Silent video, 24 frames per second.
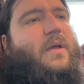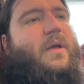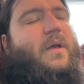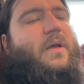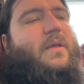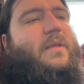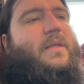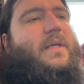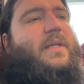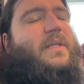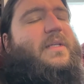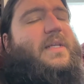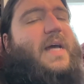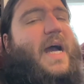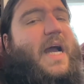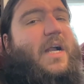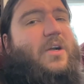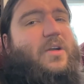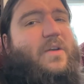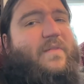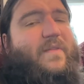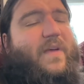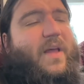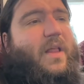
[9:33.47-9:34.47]
The
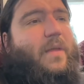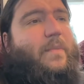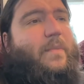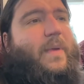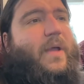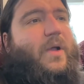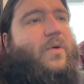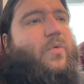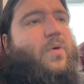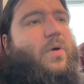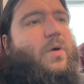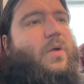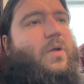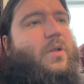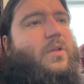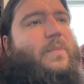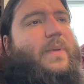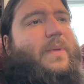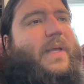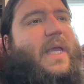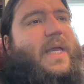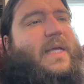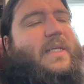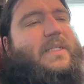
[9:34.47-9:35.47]
entire developing world
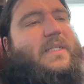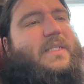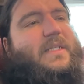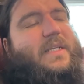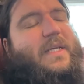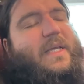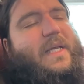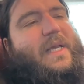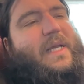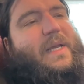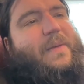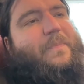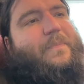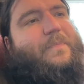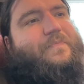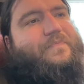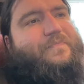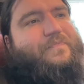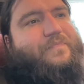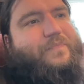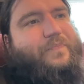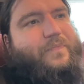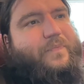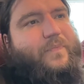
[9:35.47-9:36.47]
began to seem
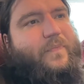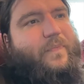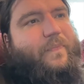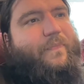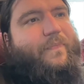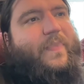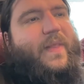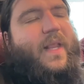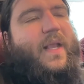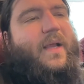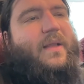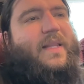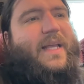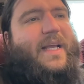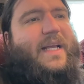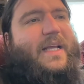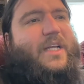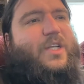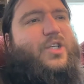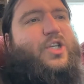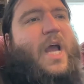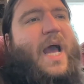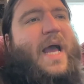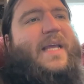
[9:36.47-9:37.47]
like
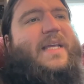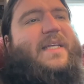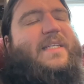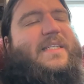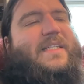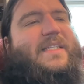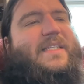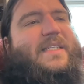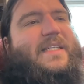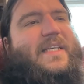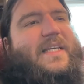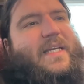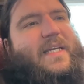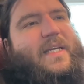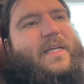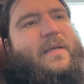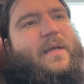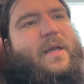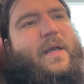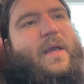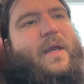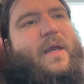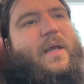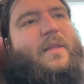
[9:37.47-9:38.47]
a giant
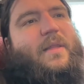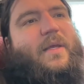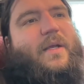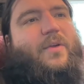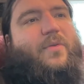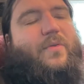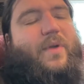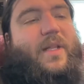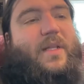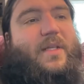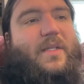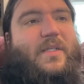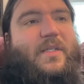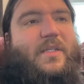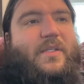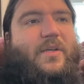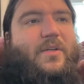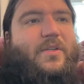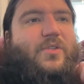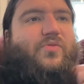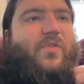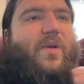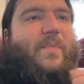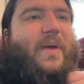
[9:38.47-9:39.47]
sea that guerrillas
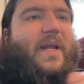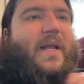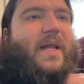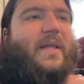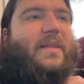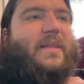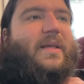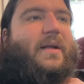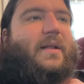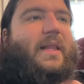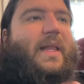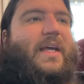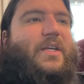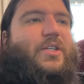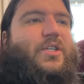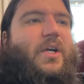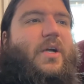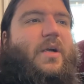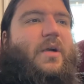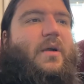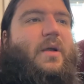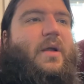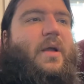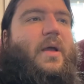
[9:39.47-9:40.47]
could swim in at their
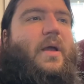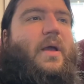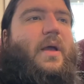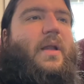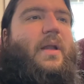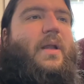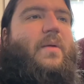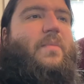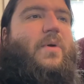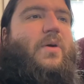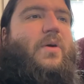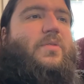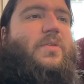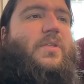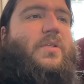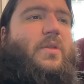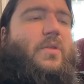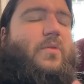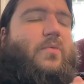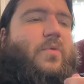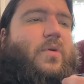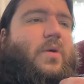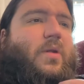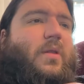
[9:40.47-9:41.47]
leisure, and in most
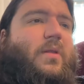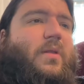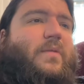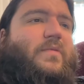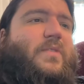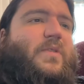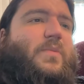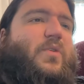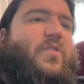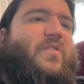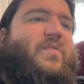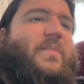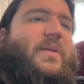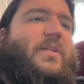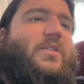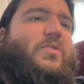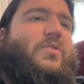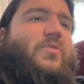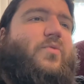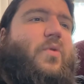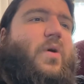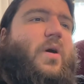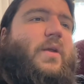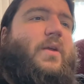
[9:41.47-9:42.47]
of the world it was movements
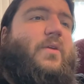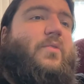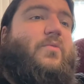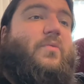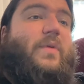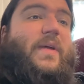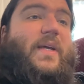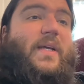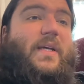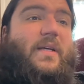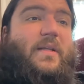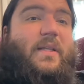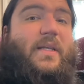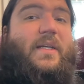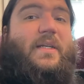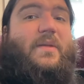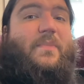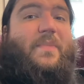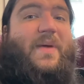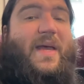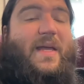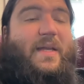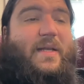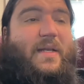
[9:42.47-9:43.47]
who wanted real
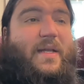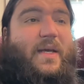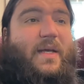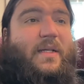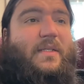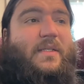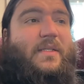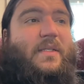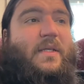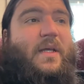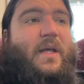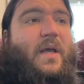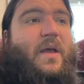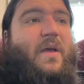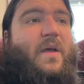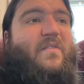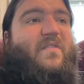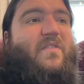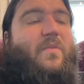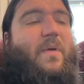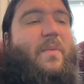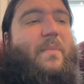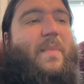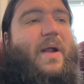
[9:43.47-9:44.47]
independence
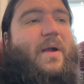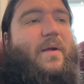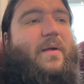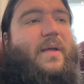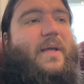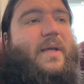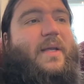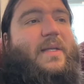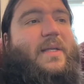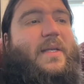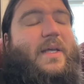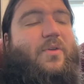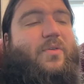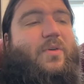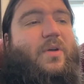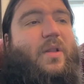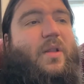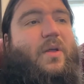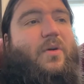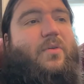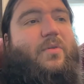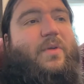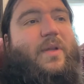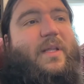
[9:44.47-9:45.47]
from American
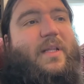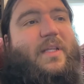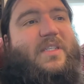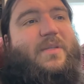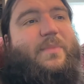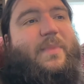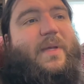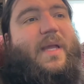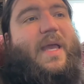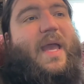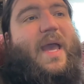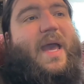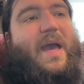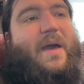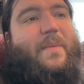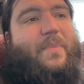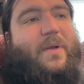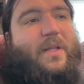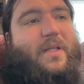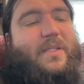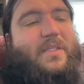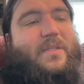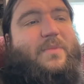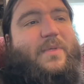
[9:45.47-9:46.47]
neocolonialism and
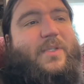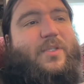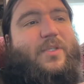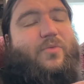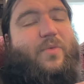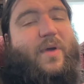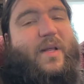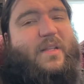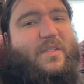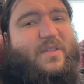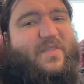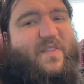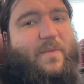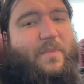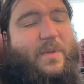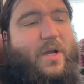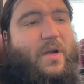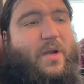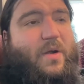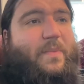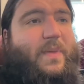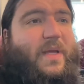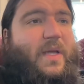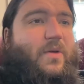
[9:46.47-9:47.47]
capitalism as well as from
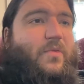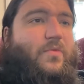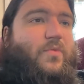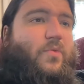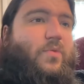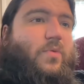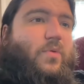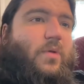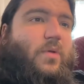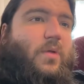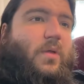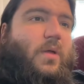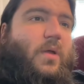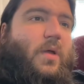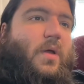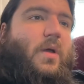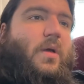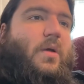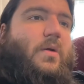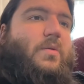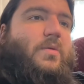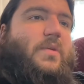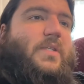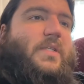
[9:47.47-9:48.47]
European rule,
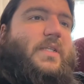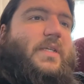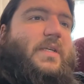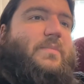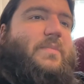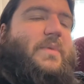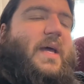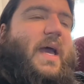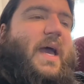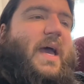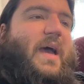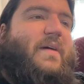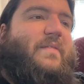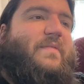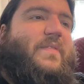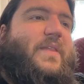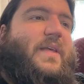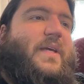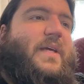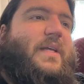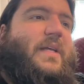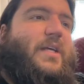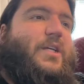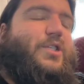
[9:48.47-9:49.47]
who seemed to have
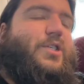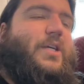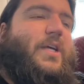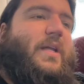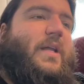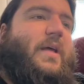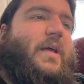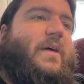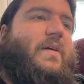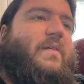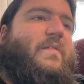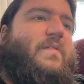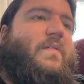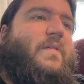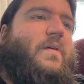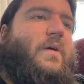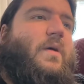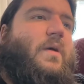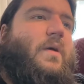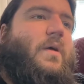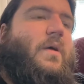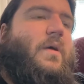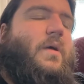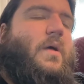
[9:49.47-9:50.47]
the initiative.
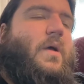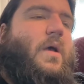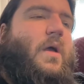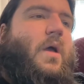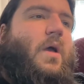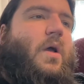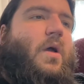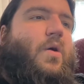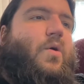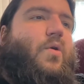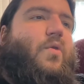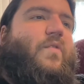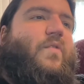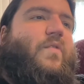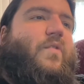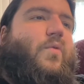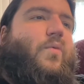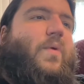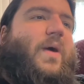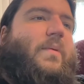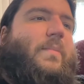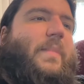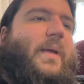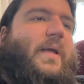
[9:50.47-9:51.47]

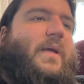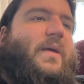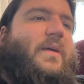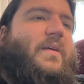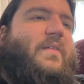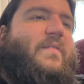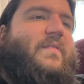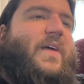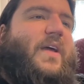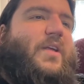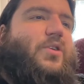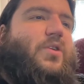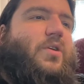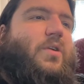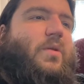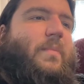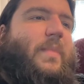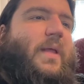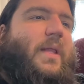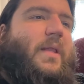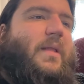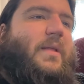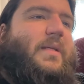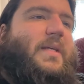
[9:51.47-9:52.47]
Overwhelming conventional
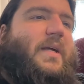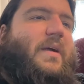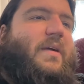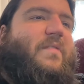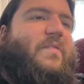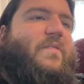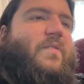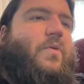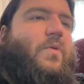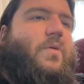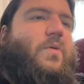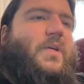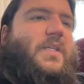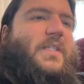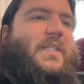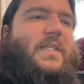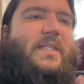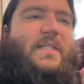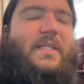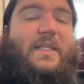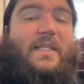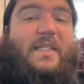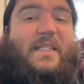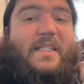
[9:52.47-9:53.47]
military force
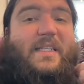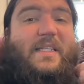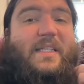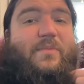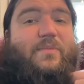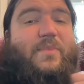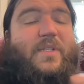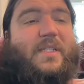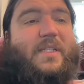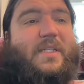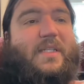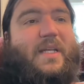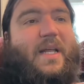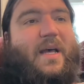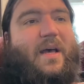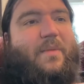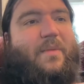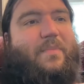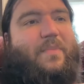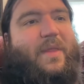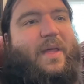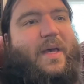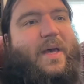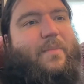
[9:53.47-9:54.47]
didn't seem to
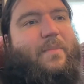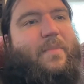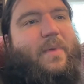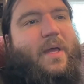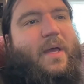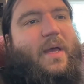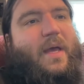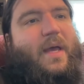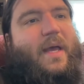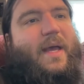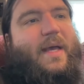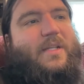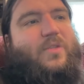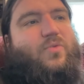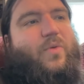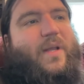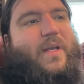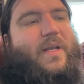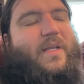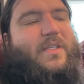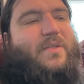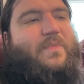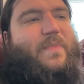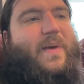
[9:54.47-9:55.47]
stop them, as
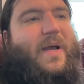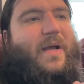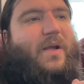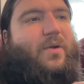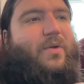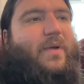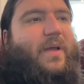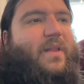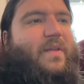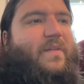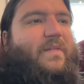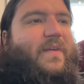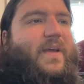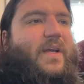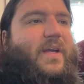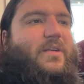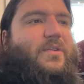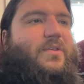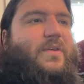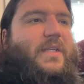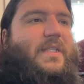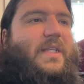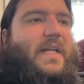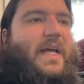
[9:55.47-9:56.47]
witnessed by guerrilla
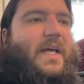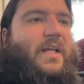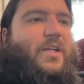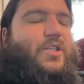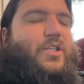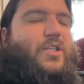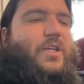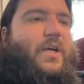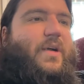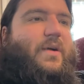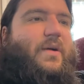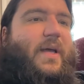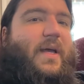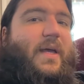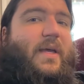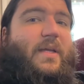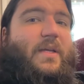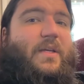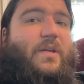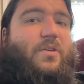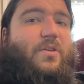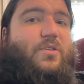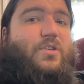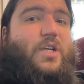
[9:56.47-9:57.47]
victories in Algeria,
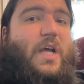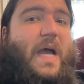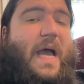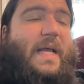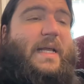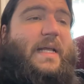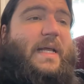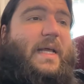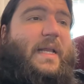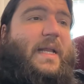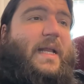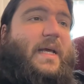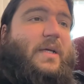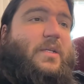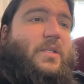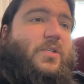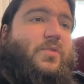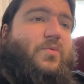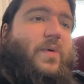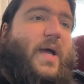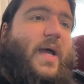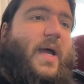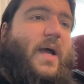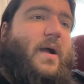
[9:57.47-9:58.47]
Indochina, and
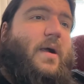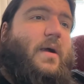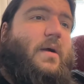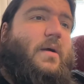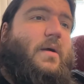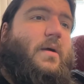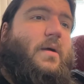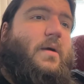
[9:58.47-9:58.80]
elsewhere.